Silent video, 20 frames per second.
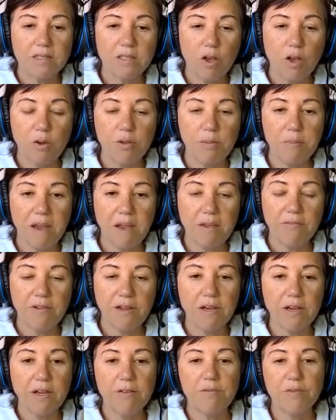So in
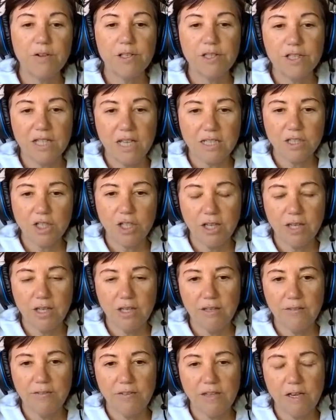my very first
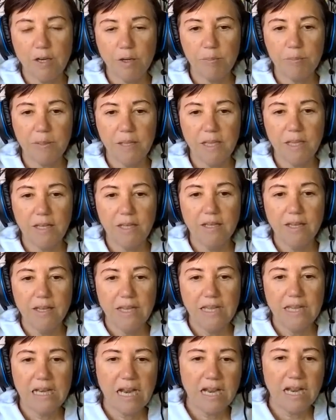session in therapy,
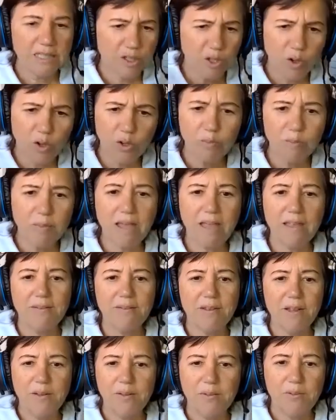and I told
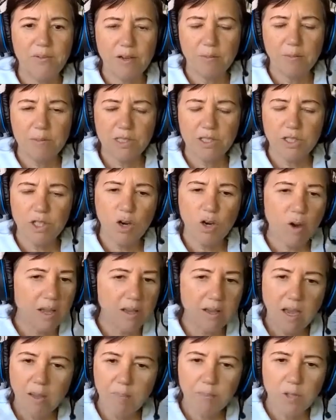my therapist,
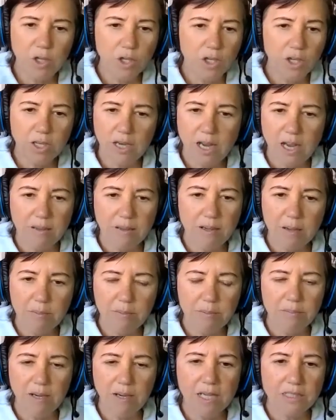I'm good.
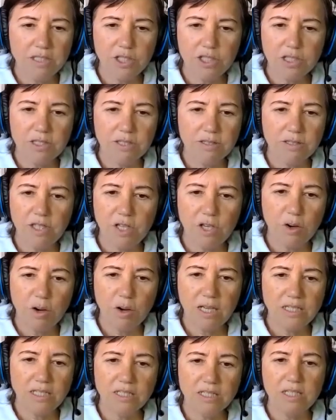I just
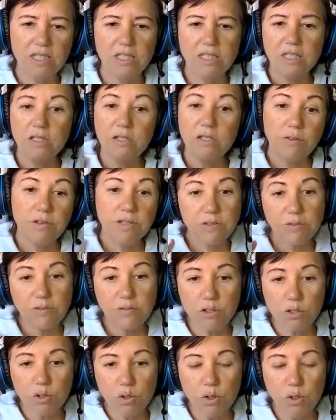need to do
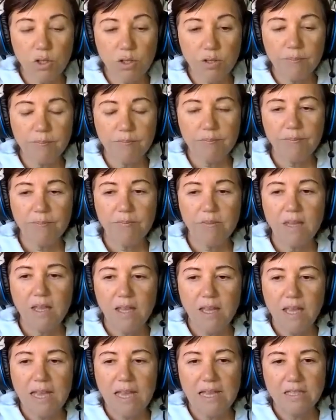this for school.
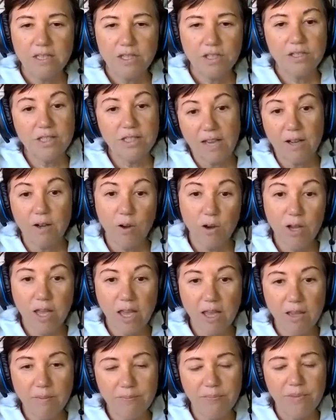And she's like,
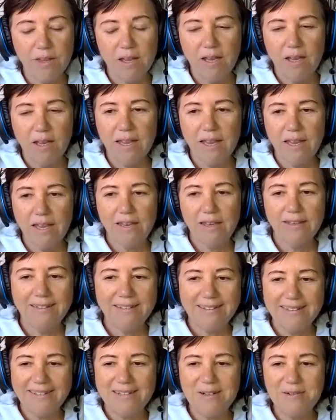okay.
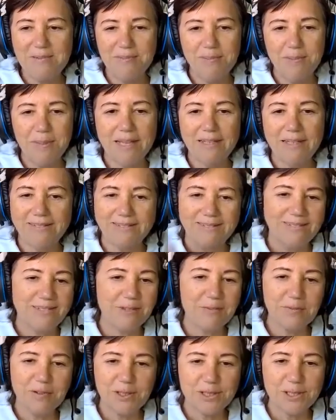And but
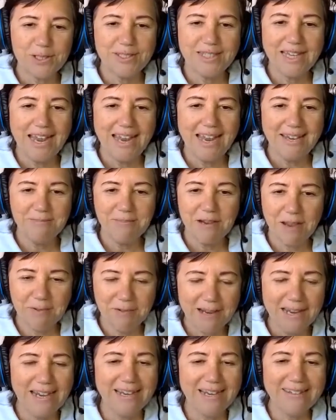the first day,
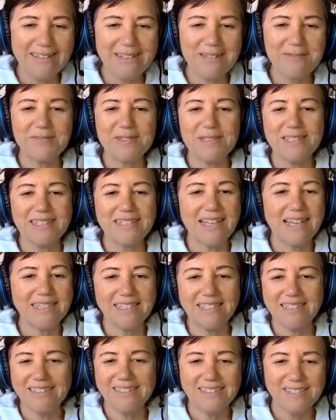my very first
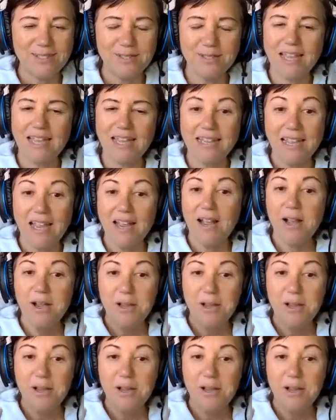session, she's like,